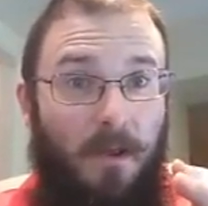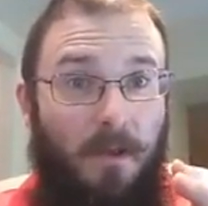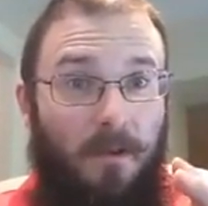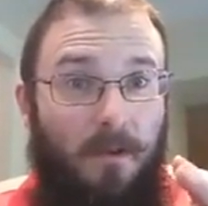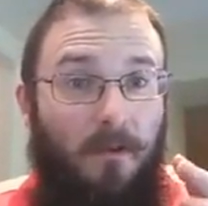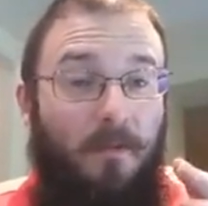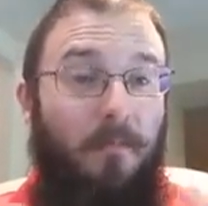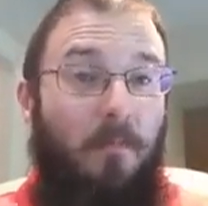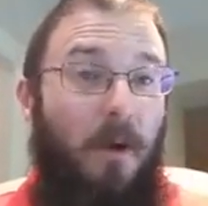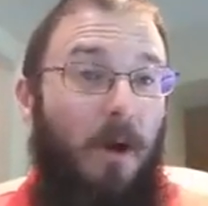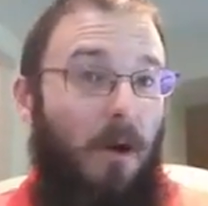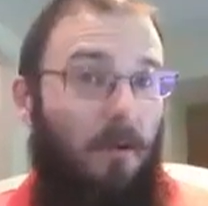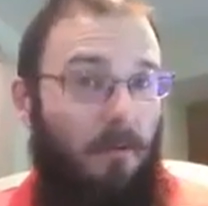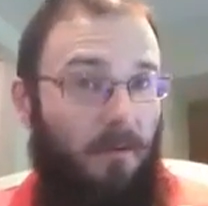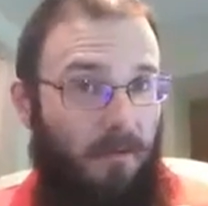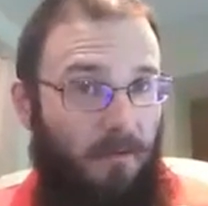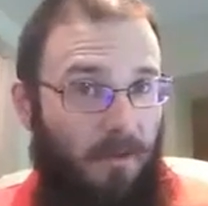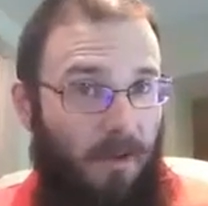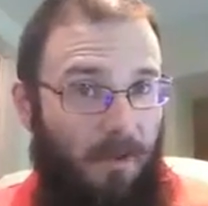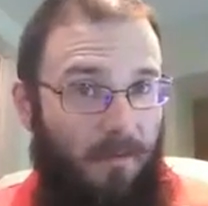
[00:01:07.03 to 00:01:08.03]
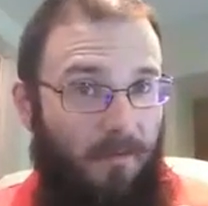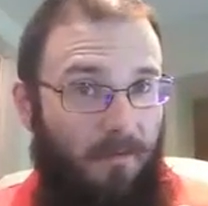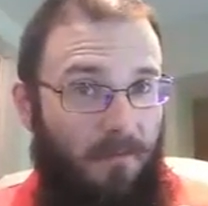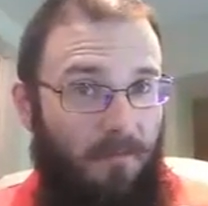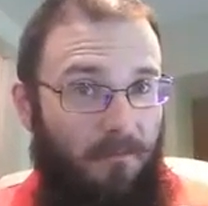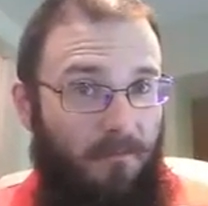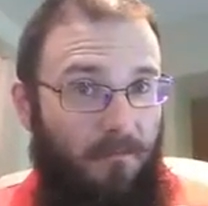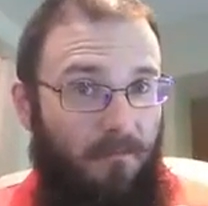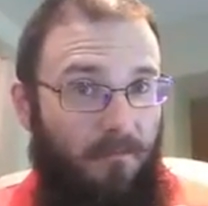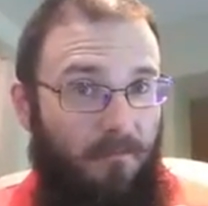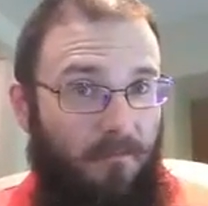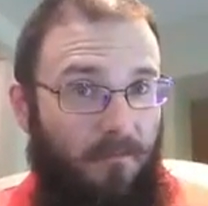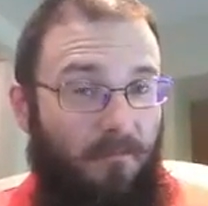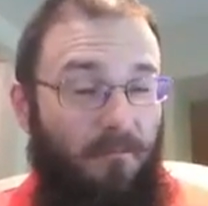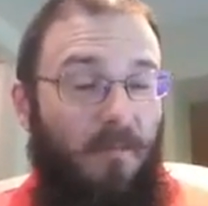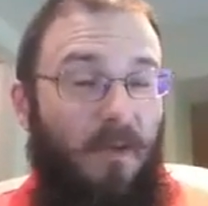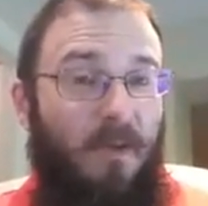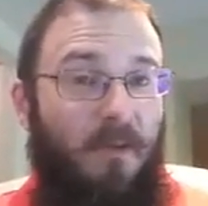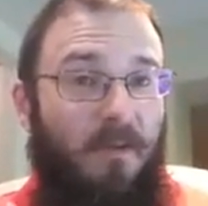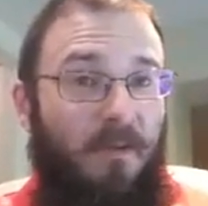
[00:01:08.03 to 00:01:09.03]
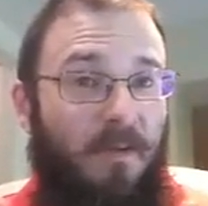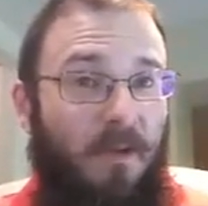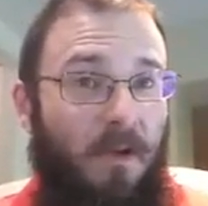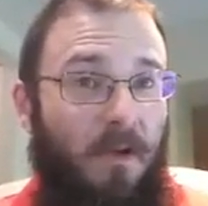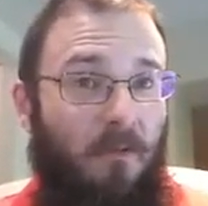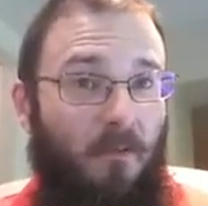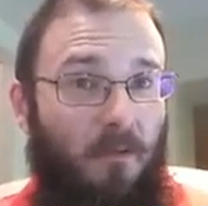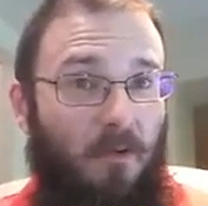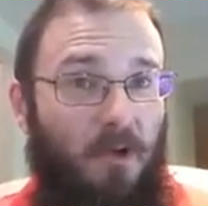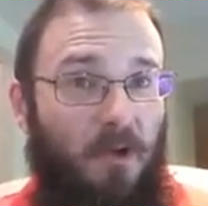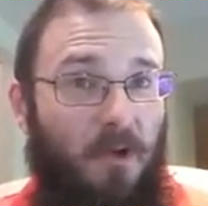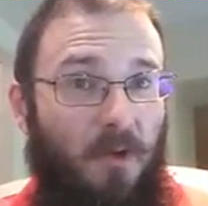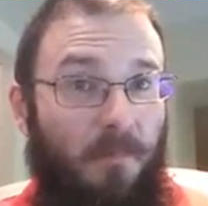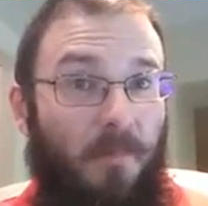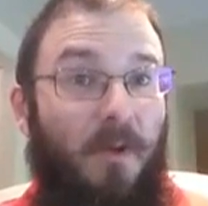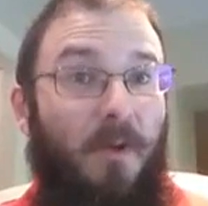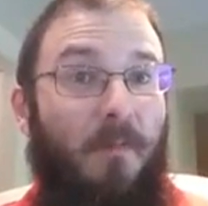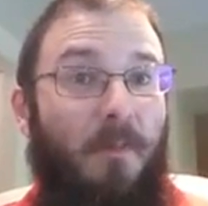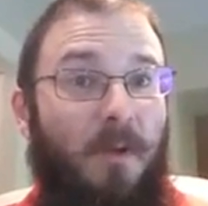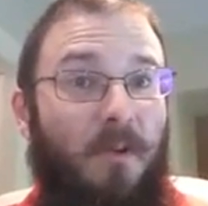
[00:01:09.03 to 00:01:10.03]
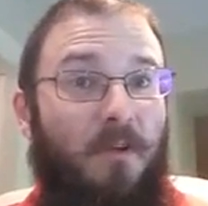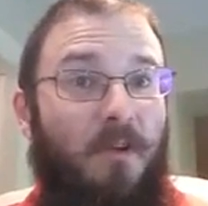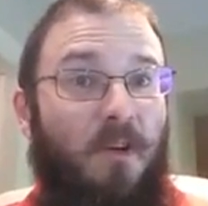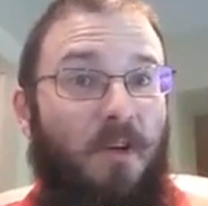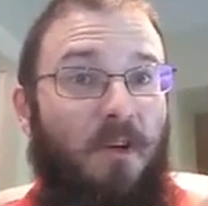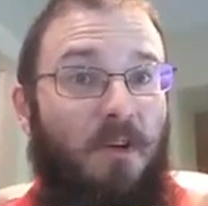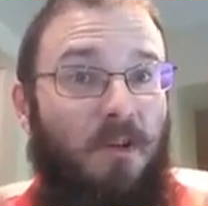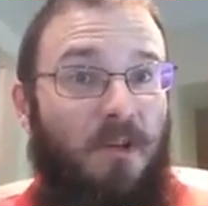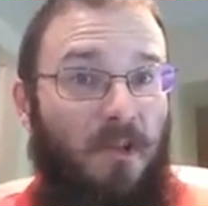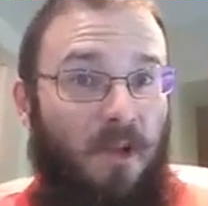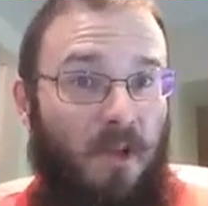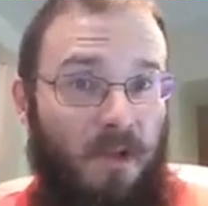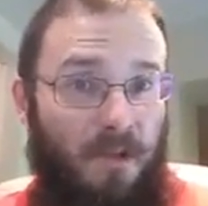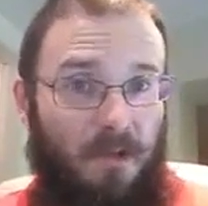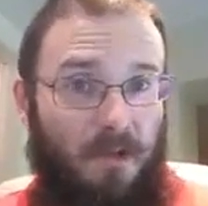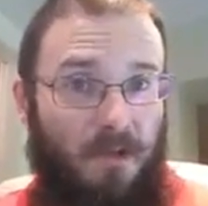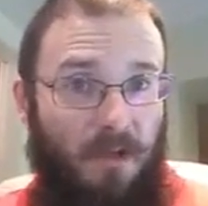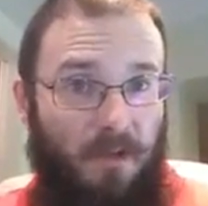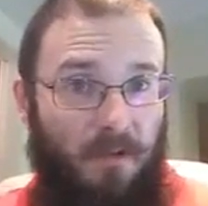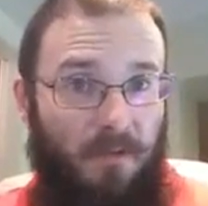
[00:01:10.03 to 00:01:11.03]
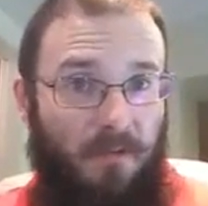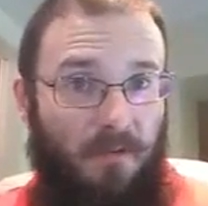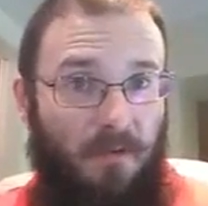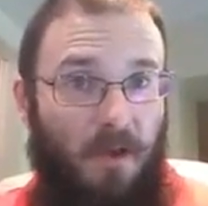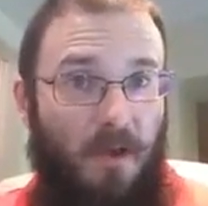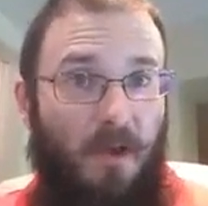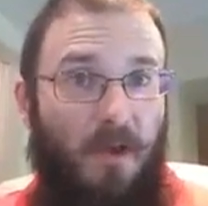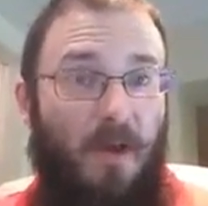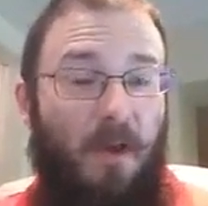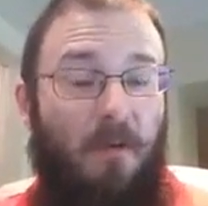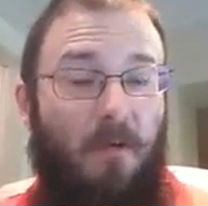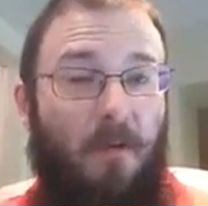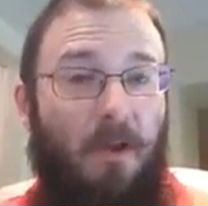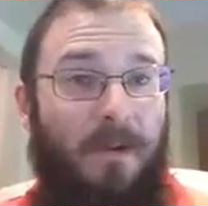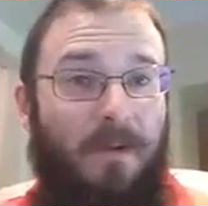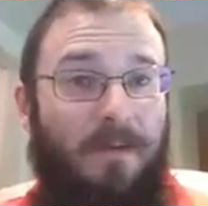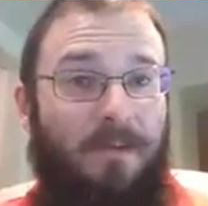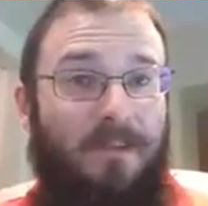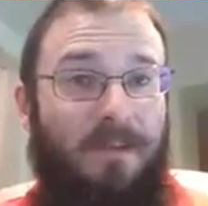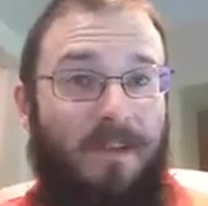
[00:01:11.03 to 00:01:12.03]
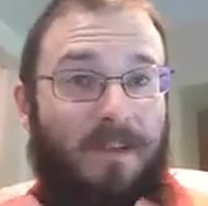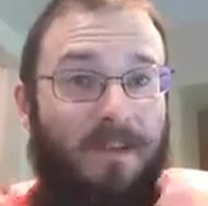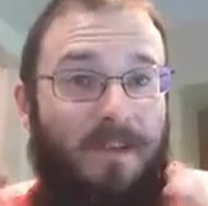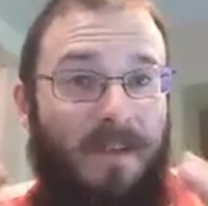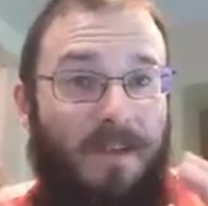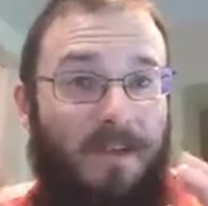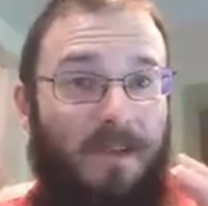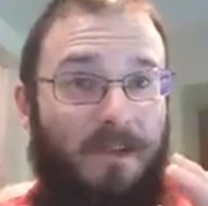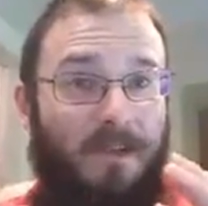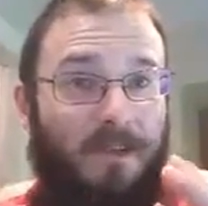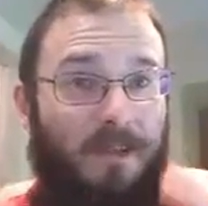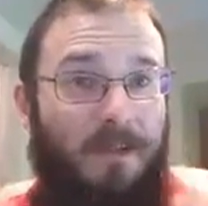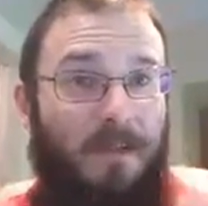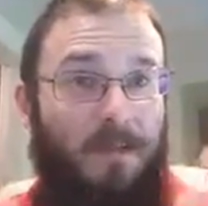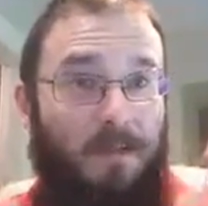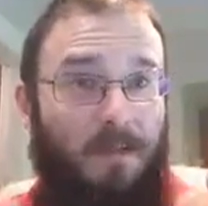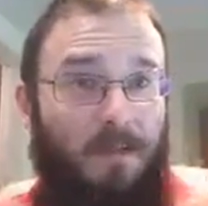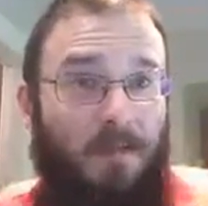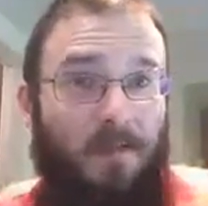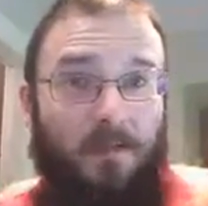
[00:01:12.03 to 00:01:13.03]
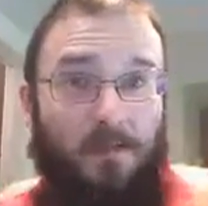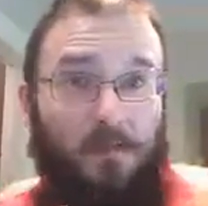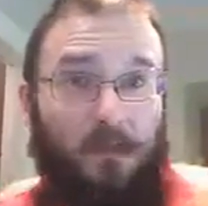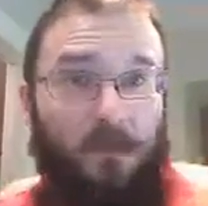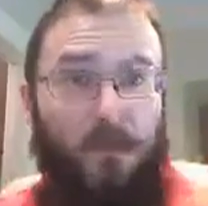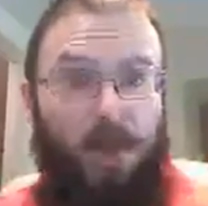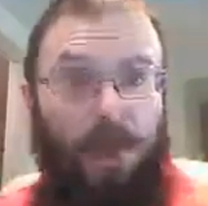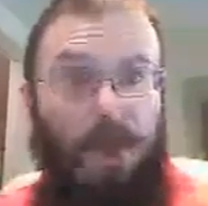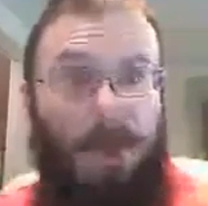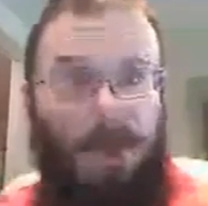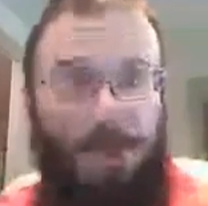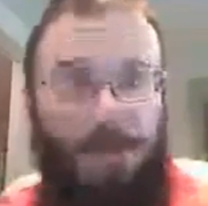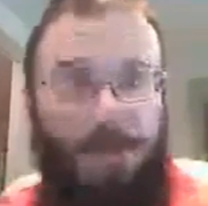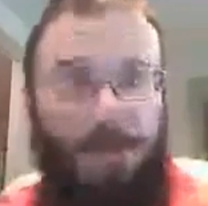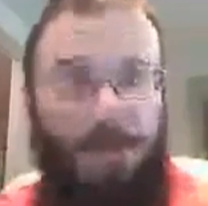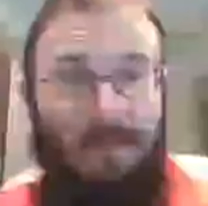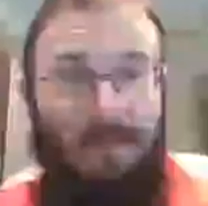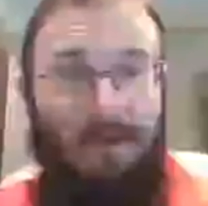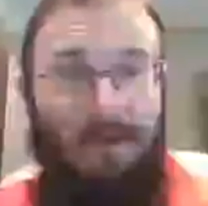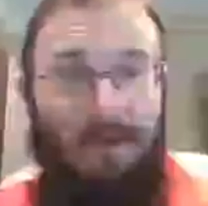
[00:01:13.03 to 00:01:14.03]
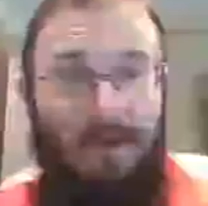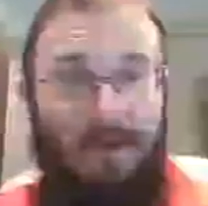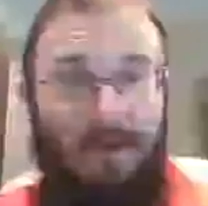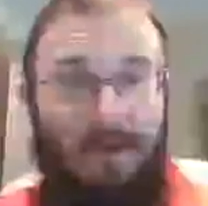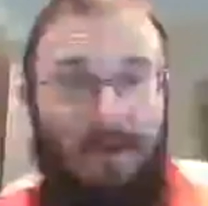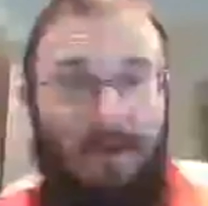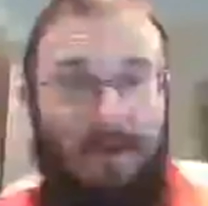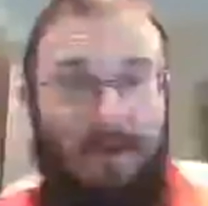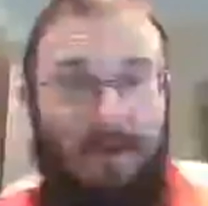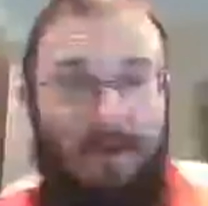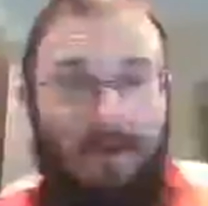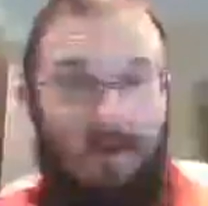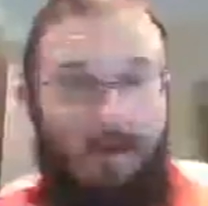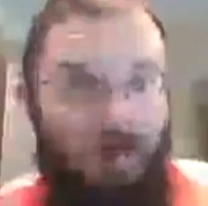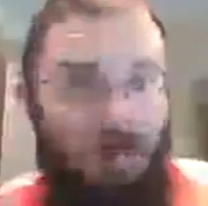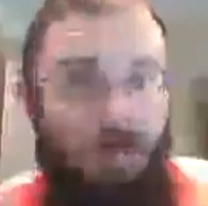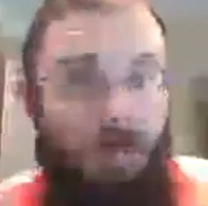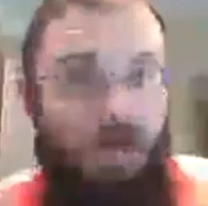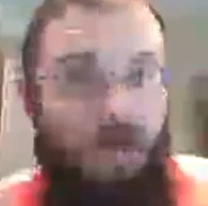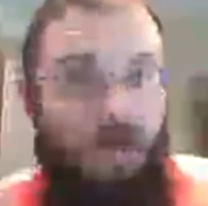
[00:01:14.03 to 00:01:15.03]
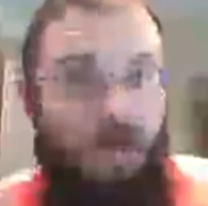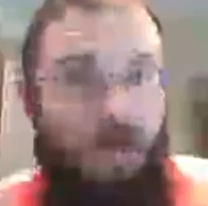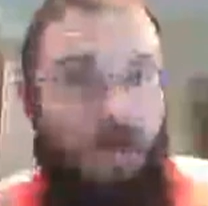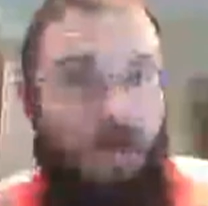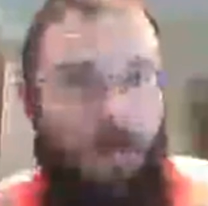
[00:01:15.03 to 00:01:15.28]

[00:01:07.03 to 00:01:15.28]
There's a power to that. It means you take ownership, and it means you can change things. I don't like to say things are something else. I like to say, okay,